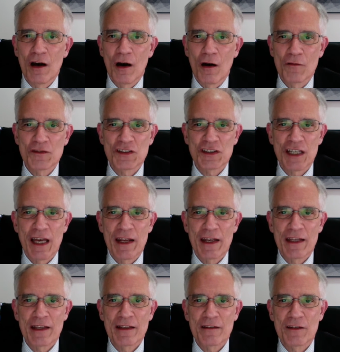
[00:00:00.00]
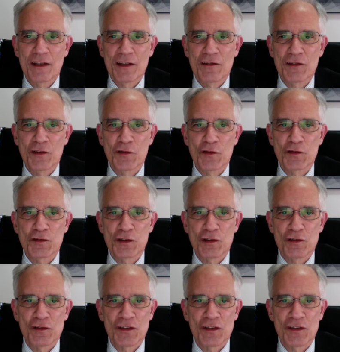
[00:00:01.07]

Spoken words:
of shedding the institutional